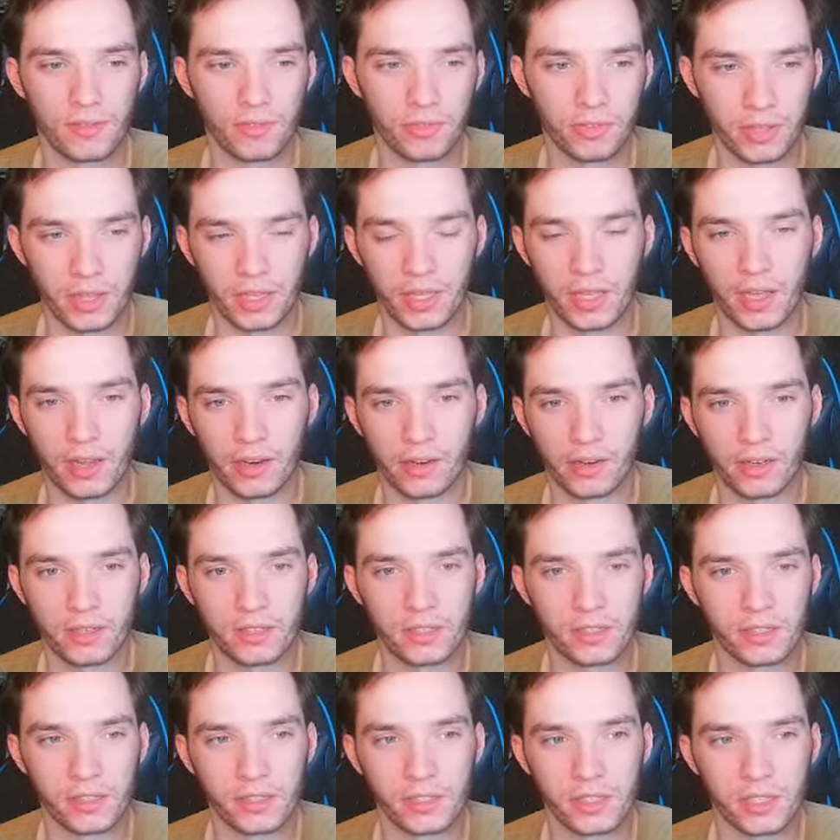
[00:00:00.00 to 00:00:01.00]
for the
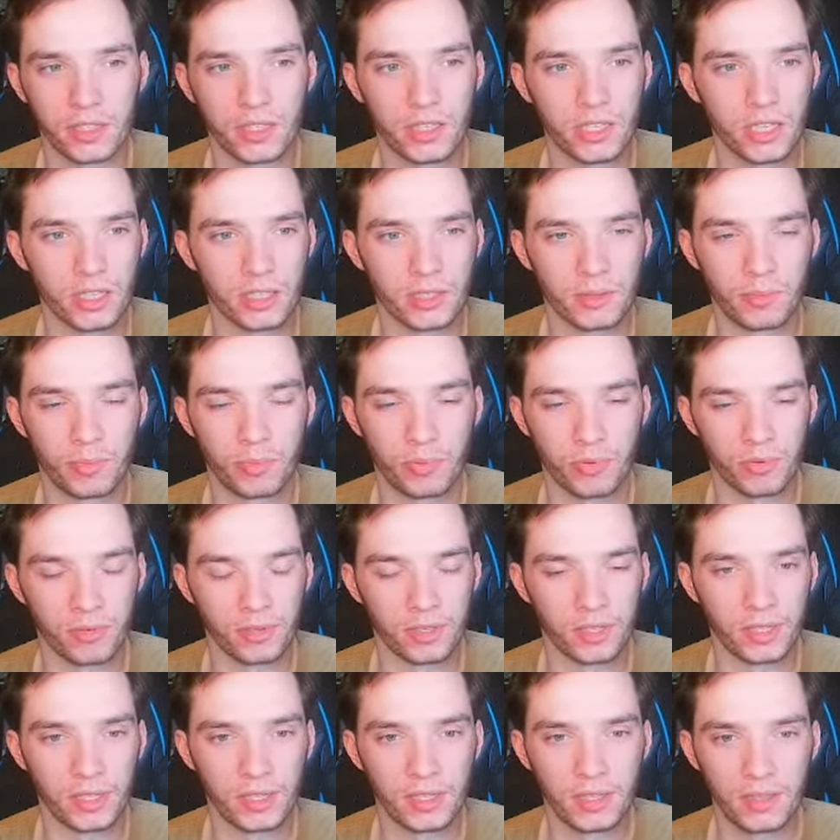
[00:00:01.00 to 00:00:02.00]
characters to just
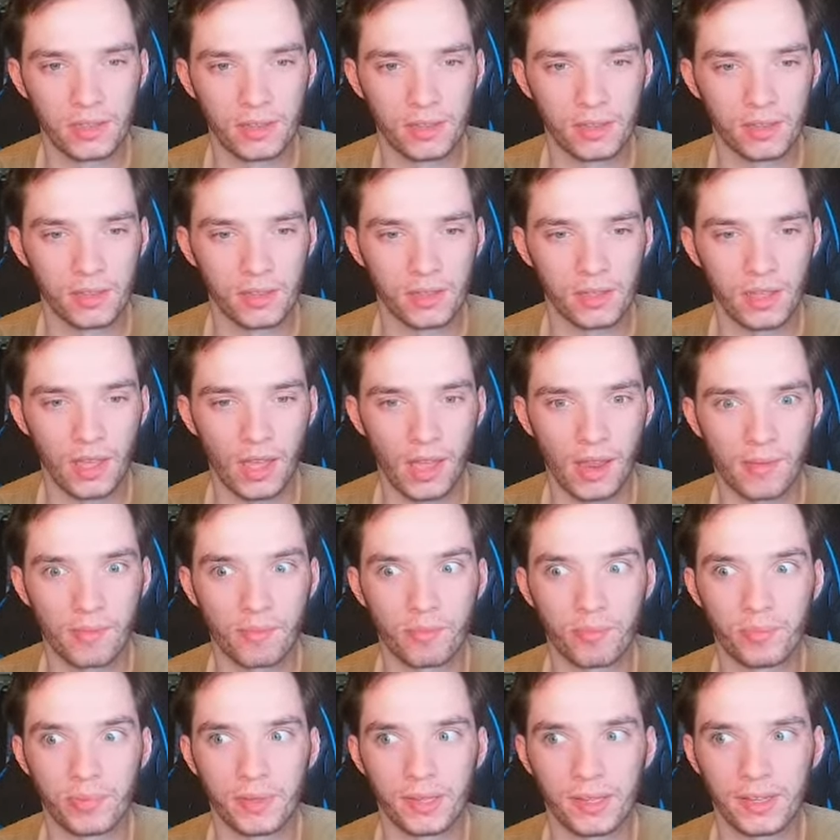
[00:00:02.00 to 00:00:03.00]
breathe and
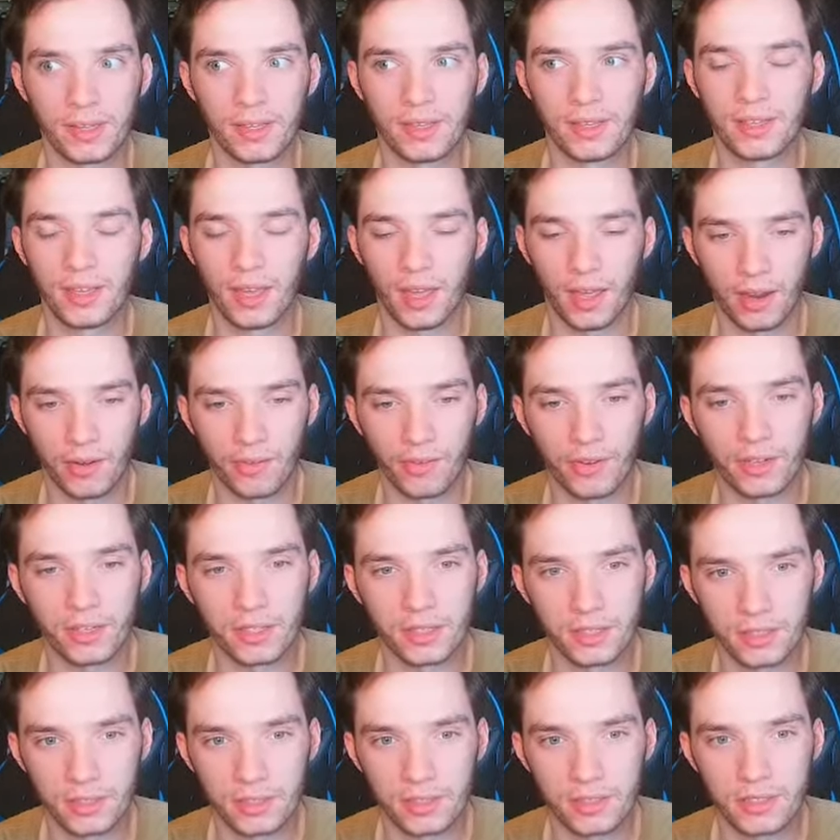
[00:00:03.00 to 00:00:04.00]
be
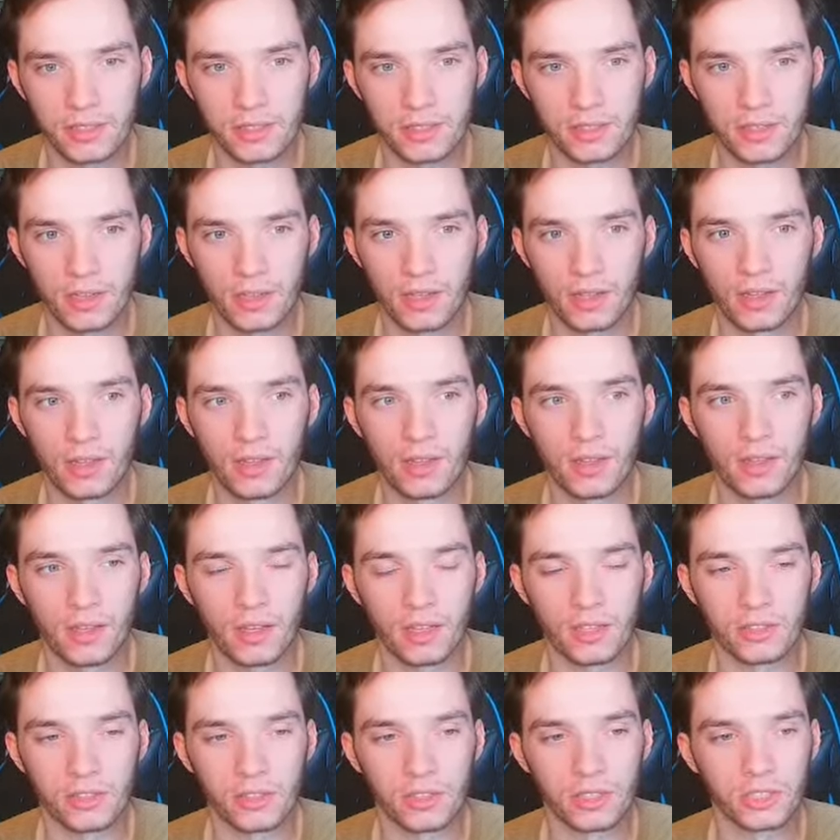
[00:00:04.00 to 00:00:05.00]
characters,
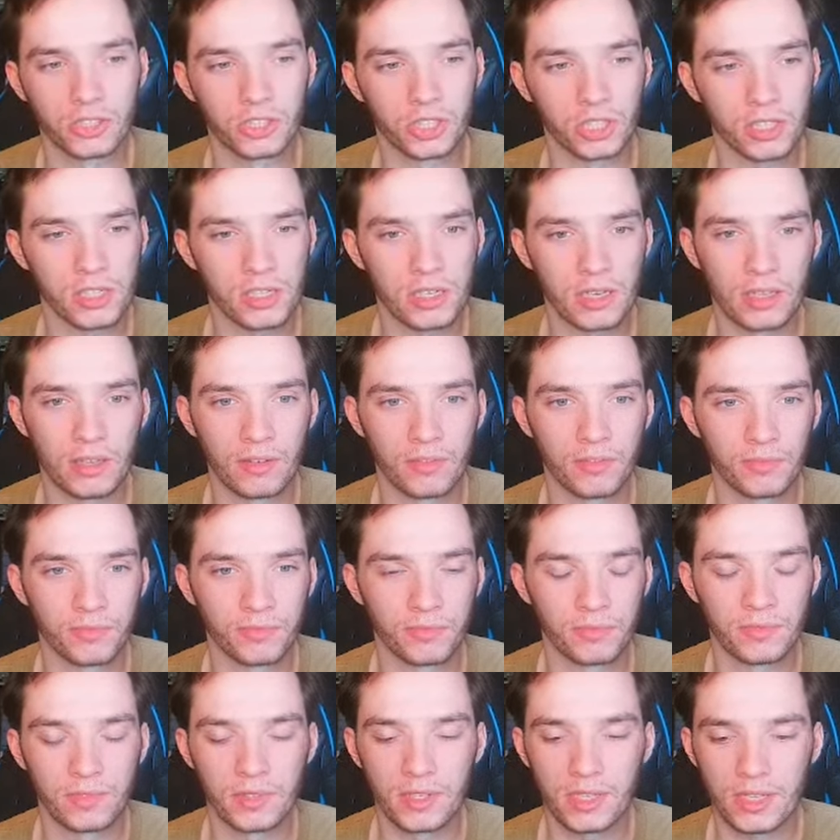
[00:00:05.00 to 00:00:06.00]
and you're just in,
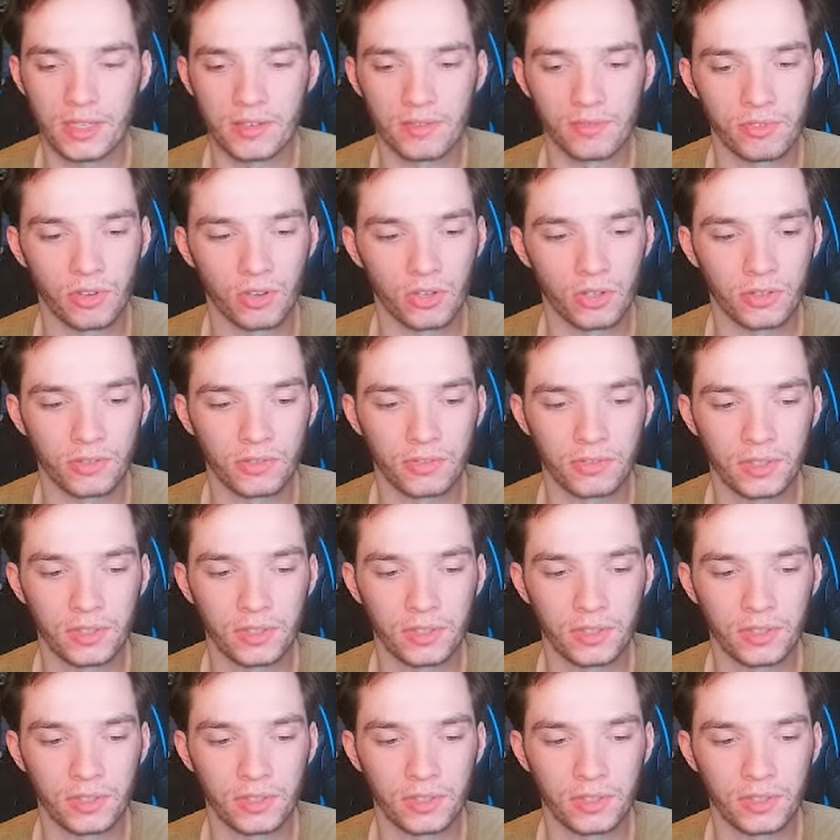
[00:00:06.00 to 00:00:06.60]
involved